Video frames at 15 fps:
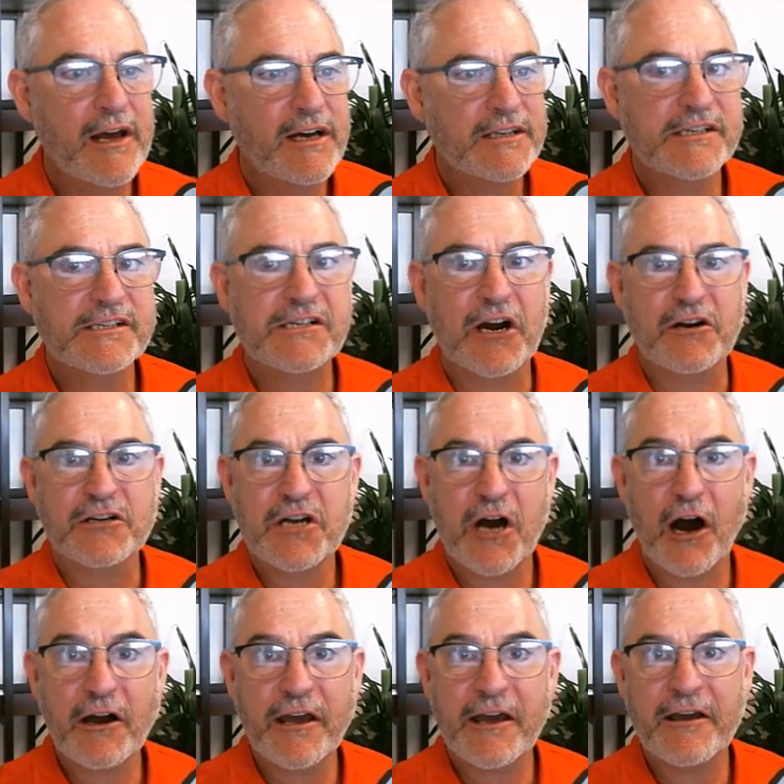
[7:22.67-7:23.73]
to start
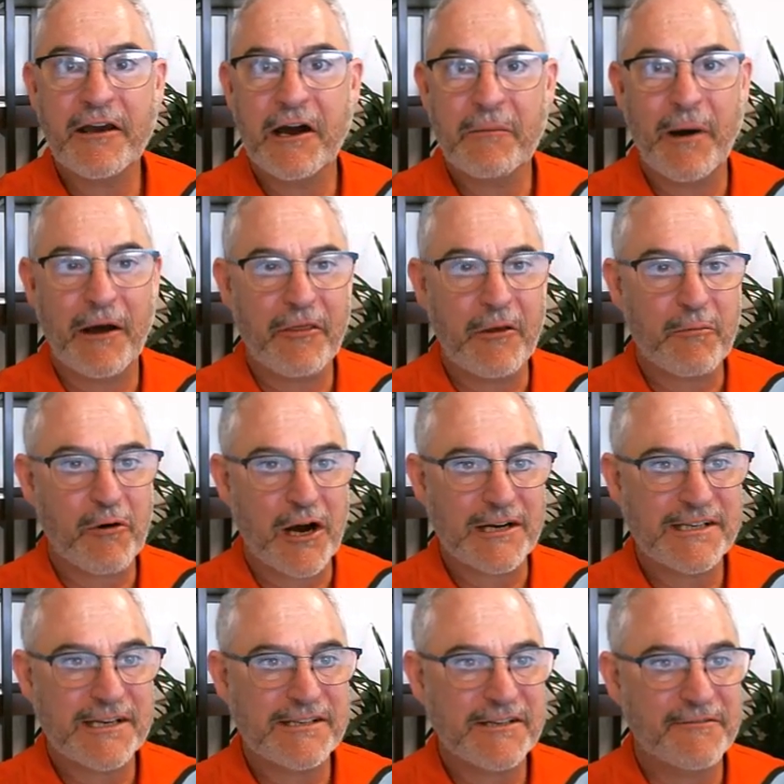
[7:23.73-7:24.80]
talking about the
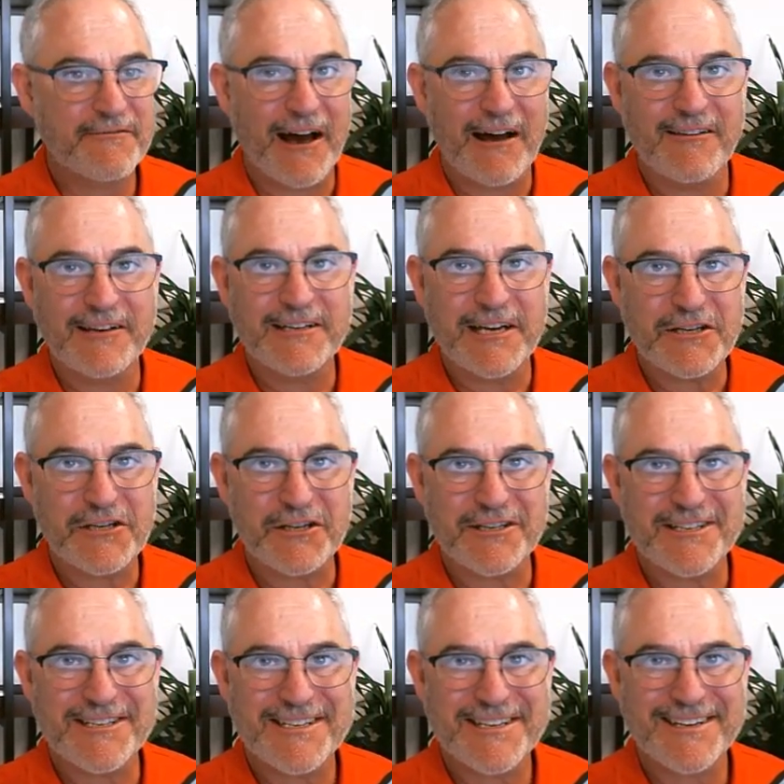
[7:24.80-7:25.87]
process of
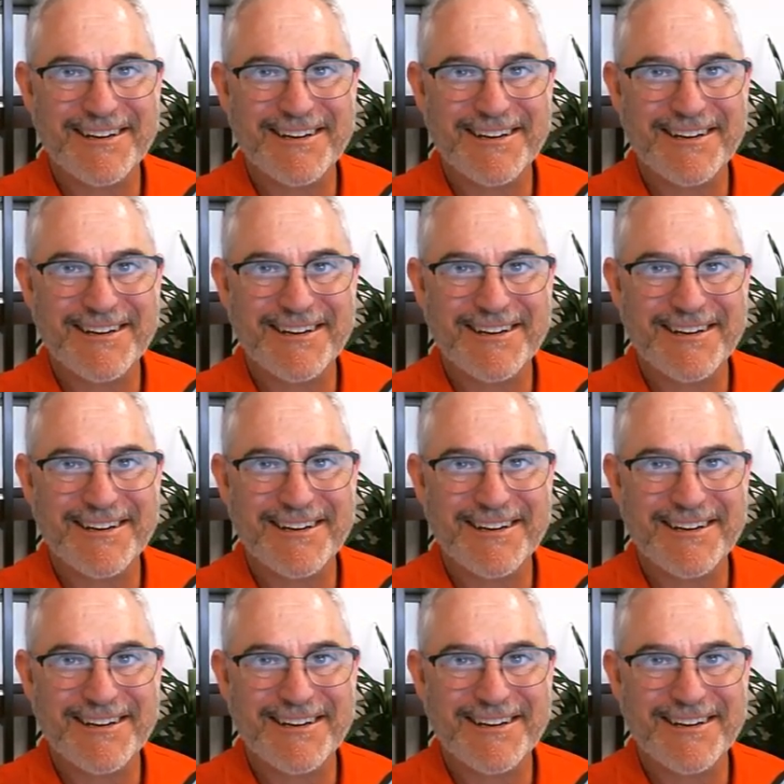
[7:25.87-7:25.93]
validations.